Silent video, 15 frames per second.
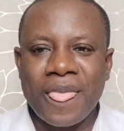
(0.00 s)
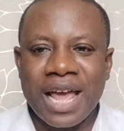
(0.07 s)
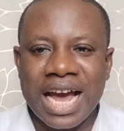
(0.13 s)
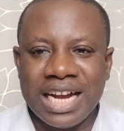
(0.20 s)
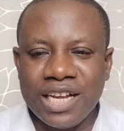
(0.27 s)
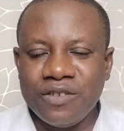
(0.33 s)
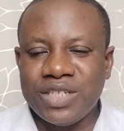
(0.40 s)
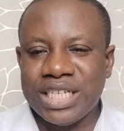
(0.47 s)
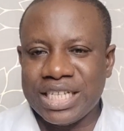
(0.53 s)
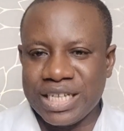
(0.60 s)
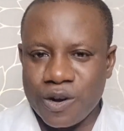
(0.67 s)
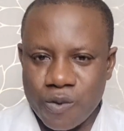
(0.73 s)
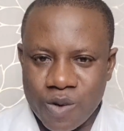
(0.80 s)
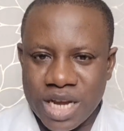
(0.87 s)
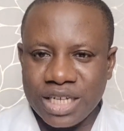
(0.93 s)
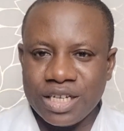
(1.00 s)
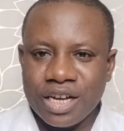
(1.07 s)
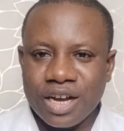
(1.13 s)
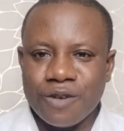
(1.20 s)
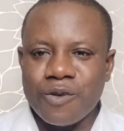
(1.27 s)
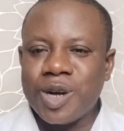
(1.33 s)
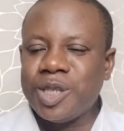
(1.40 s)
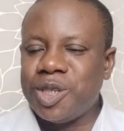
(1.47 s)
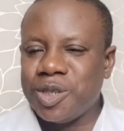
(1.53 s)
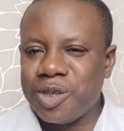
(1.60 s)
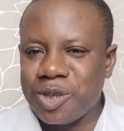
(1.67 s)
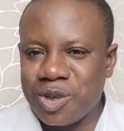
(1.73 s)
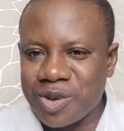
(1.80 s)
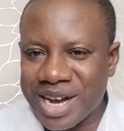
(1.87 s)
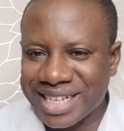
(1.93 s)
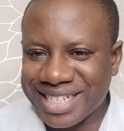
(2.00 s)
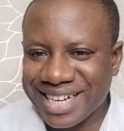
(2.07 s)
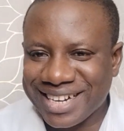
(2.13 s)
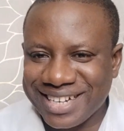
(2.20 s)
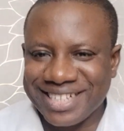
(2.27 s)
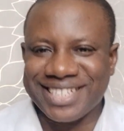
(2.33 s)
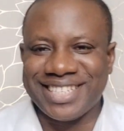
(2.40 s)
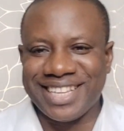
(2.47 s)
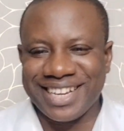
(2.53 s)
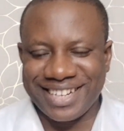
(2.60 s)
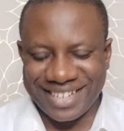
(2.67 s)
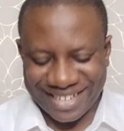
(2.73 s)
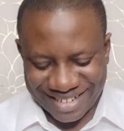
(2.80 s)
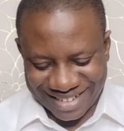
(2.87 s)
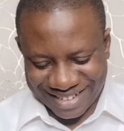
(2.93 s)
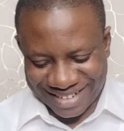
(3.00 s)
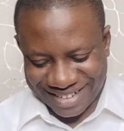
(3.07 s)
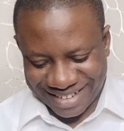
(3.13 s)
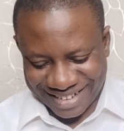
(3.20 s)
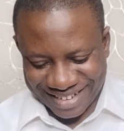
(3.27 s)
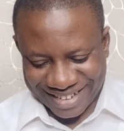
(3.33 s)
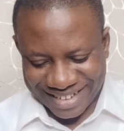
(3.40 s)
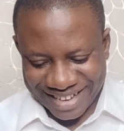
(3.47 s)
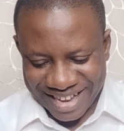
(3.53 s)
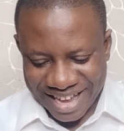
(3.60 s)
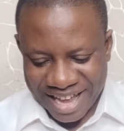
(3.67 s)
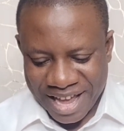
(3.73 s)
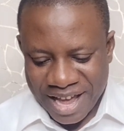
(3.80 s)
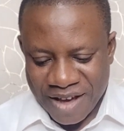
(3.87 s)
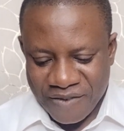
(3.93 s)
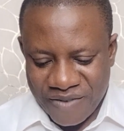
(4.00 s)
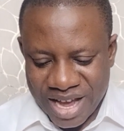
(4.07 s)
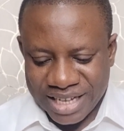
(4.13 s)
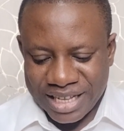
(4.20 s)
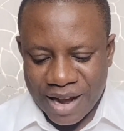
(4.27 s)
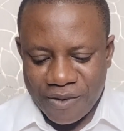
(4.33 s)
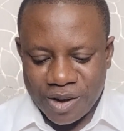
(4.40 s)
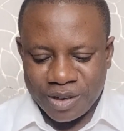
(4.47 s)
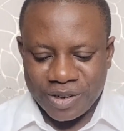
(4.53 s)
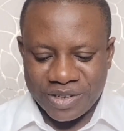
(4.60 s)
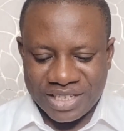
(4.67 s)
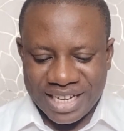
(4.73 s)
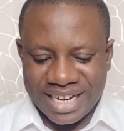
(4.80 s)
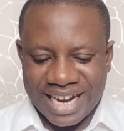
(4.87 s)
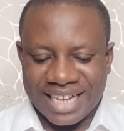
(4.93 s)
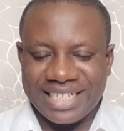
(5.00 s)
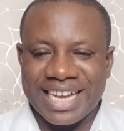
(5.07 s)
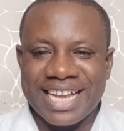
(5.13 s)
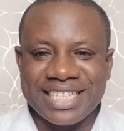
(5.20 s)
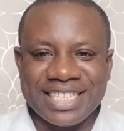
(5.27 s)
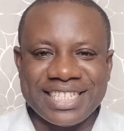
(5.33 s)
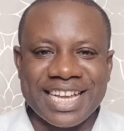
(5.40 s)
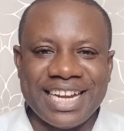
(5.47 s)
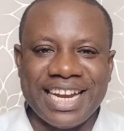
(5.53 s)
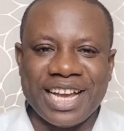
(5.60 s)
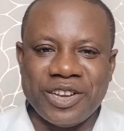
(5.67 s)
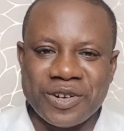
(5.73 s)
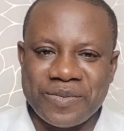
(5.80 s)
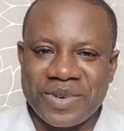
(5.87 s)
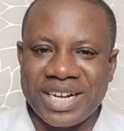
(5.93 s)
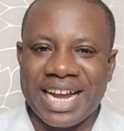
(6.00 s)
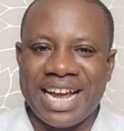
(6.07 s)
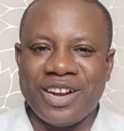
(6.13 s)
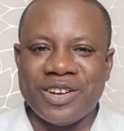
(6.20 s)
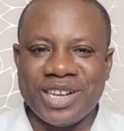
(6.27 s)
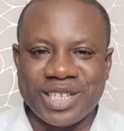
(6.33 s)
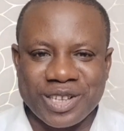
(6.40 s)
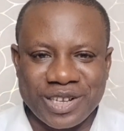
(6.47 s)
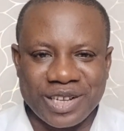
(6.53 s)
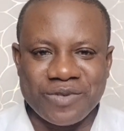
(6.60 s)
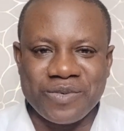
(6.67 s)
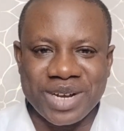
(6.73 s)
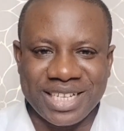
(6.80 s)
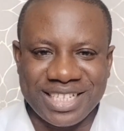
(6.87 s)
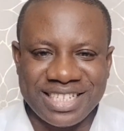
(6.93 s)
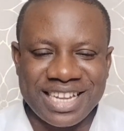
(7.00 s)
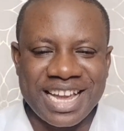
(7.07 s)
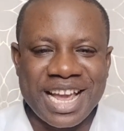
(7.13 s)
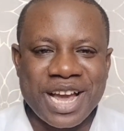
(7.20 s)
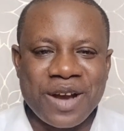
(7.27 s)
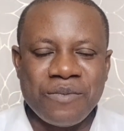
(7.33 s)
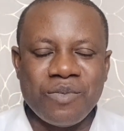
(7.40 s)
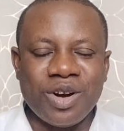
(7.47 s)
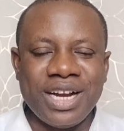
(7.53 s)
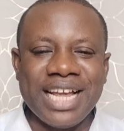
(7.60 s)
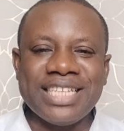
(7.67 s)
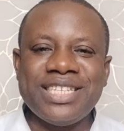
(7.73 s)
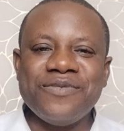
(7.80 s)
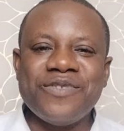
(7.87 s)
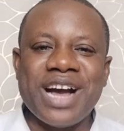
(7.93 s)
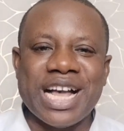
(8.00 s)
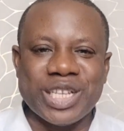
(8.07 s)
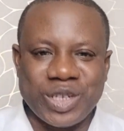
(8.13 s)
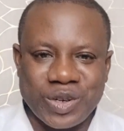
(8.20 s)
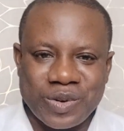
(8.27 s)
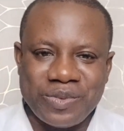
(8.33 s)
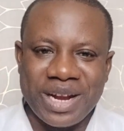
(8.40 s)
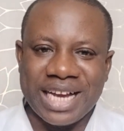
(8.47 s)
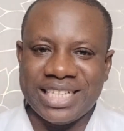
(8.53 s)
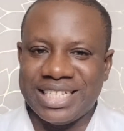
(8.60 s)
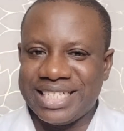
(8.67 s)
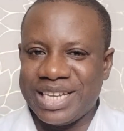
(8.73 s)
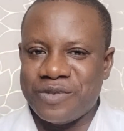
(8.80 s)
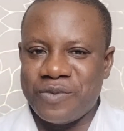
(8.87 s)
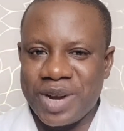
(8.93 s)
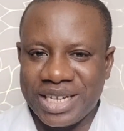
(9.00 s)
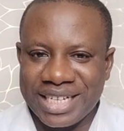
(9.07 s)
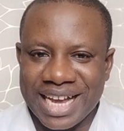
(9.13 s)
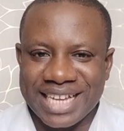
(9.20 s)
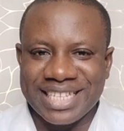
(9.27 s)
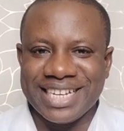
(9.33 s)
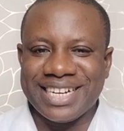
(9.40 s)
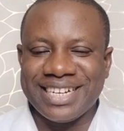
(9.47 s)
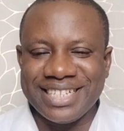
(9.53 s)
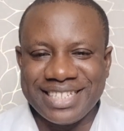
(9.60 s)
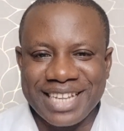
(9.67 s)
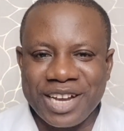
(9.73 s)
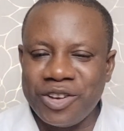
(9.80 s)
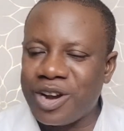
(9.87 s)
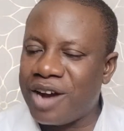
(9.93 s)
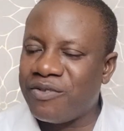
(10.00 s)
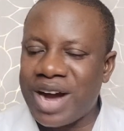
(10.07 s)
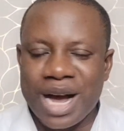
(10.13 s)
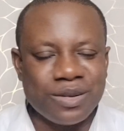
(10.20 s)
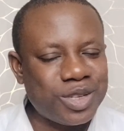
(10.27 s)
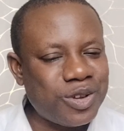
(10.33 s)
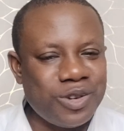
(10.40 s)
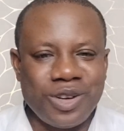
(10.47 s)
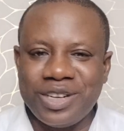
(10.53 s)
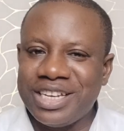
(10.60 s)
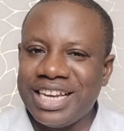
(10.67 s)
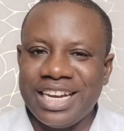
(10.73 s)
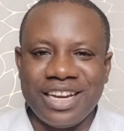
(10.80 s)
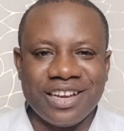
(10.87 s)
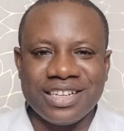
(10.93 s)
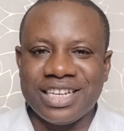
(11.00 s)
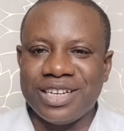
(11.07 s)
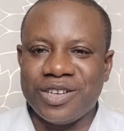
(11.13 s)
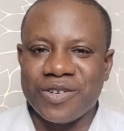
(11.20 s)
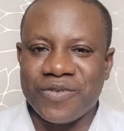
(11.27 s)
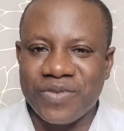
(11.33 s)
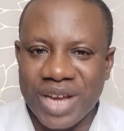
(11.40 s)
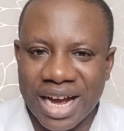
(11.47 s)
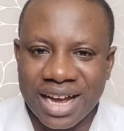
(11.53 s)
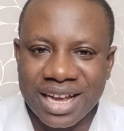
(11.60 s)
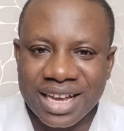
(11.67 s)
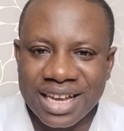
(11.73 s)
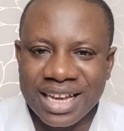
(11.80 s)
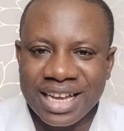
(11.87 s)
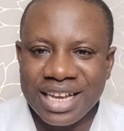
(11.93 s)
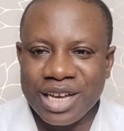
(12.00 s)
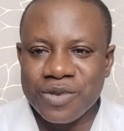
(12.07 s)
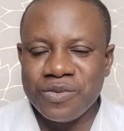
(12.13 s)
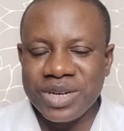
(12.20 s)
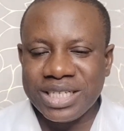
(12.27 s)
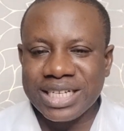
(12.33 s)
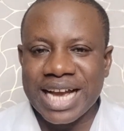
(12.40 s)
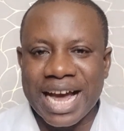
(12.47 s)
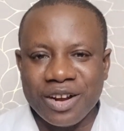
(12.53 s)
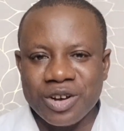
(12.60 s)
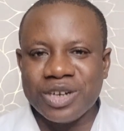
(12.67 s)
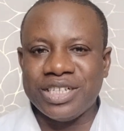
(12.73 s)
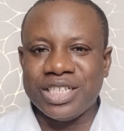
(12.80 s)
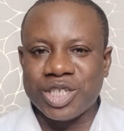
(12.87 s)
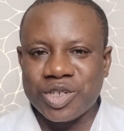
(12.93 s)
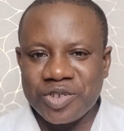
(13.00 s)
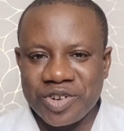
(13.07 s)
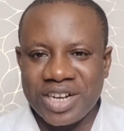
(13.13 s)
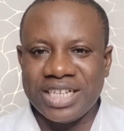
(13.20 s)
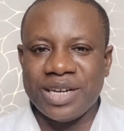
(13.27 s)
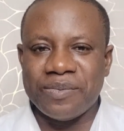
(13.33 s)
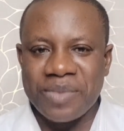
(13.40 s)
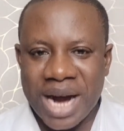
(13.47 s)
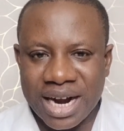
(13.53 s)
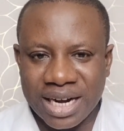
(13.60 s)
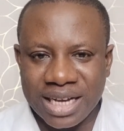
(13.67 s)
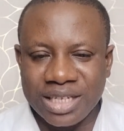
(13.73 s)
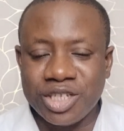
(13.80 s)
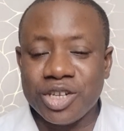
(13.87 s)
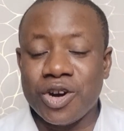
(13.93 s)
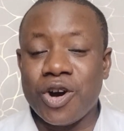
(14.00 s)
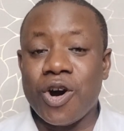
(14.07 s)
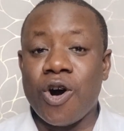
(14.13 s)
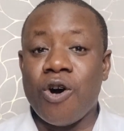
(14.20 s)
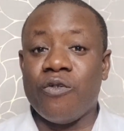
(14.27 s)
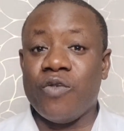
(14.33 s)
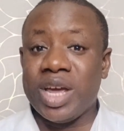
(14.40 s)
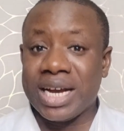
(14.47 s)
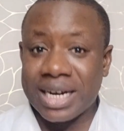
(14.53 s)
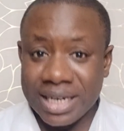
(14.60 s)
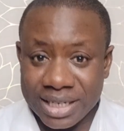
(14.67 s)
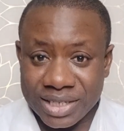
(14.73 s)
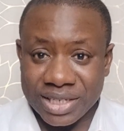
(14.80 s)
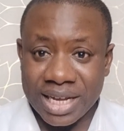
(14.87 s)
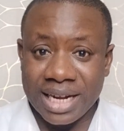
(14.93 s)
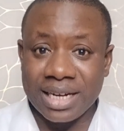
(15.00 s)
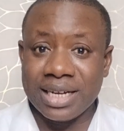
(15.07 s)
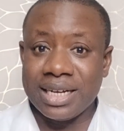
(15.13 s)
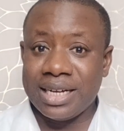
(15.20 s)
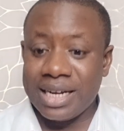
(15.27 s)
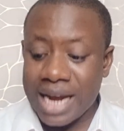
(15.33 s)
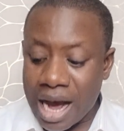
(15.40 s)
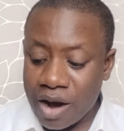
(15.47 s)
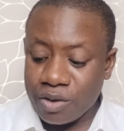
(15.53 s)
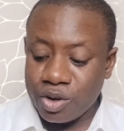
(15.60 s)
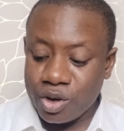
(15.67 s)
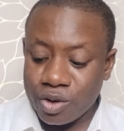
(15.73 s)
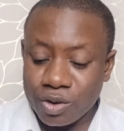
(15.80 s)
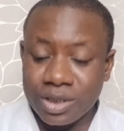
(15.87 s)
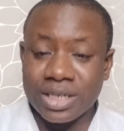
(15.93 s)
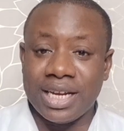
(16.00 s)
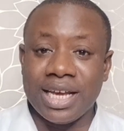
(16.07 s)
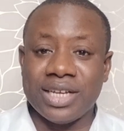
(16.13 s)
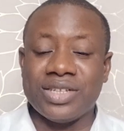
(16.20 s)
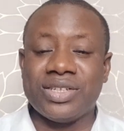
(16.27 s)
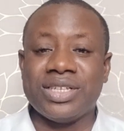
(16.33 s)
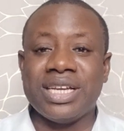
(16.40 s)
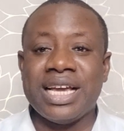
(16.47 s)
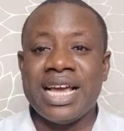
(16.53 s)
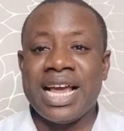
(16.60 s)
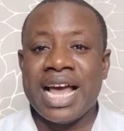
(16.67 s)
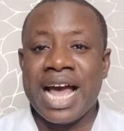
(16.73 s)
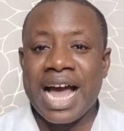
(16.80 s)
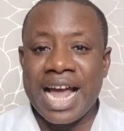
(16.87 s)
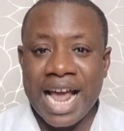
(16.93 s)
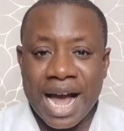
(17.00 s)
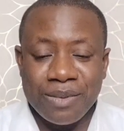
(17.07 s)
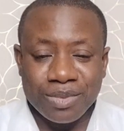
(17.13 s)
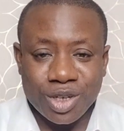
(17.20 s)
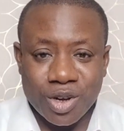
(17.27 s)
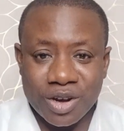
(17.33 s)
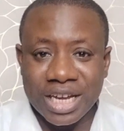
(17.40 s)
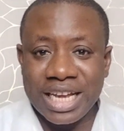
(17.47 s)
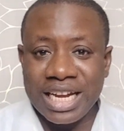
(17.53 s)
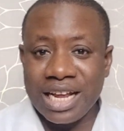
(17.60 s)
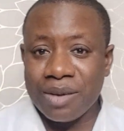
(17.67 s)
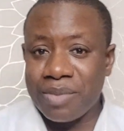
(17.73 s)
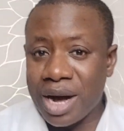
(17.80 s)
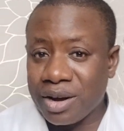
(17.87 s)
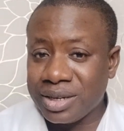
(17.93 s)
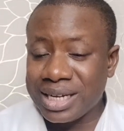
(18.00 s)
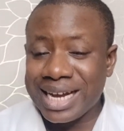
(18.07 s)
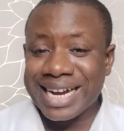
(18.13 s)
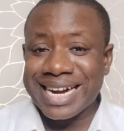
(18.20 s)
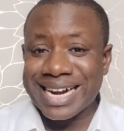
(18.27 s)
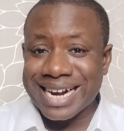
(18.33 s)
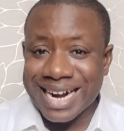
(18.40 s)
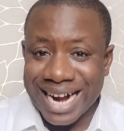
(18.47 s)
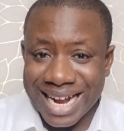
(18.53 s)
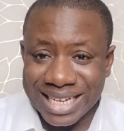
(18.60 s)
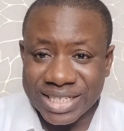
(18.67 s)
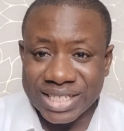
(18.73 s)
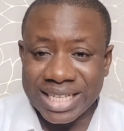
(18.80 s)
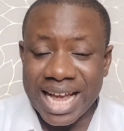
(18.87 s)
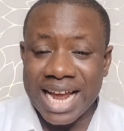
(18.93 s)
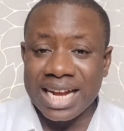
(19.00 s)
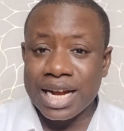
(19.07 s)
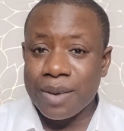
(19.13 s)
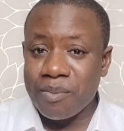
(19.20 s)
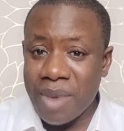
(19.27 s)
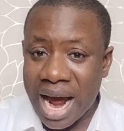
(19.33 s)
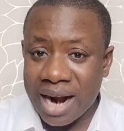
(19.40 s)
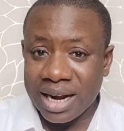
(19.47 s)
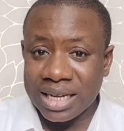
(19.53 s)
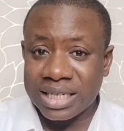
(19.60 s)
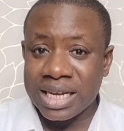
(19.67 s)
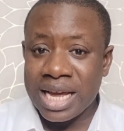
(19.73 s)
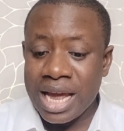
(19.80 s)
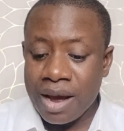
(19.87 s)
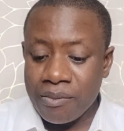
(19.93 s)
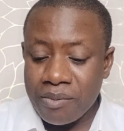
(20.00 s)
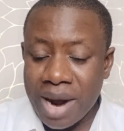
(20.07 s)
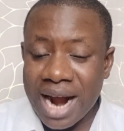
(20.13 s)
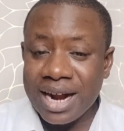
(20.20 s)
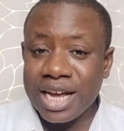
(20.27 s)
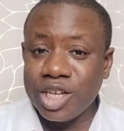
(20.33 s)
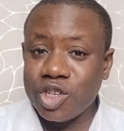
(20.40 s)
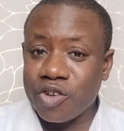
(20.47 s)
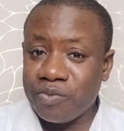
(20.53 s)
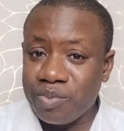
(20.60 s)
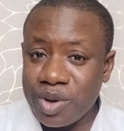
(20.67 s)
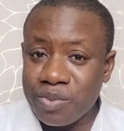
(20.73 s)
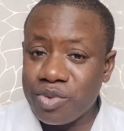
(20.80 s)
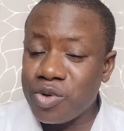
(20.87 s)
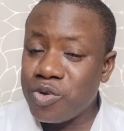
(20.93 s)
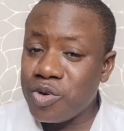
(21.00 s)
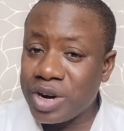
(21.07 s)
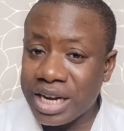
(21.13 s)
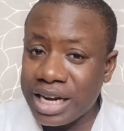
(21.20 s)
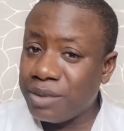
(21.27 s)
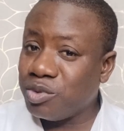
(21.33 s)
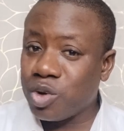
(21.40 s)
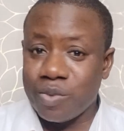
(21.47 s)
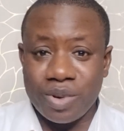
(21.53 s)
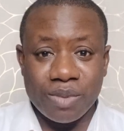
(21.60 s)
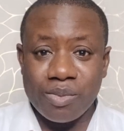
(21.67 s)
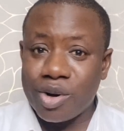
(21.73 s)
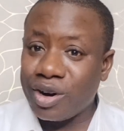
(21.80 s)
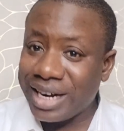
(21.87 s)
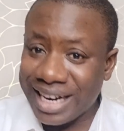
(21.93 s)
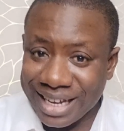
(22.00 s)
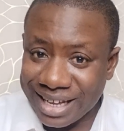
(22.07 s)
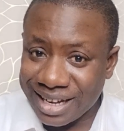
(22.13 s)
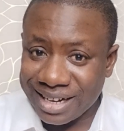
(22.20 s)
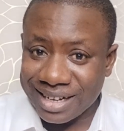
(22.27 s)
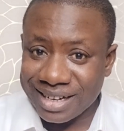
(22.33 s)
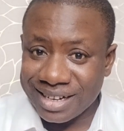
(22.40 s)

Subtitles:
And if she's a witch, what should you do as a Christian? First, I want to say that chances are that your mother-in-law is not a witch. But let's even assume that she's a witch. As a Christian, you have absolutely nothing to fear. A witch cannot destroy the marriage of a Christian. Now, note this. I am talking about Christian marriage. Marriage of people who claim to be born again.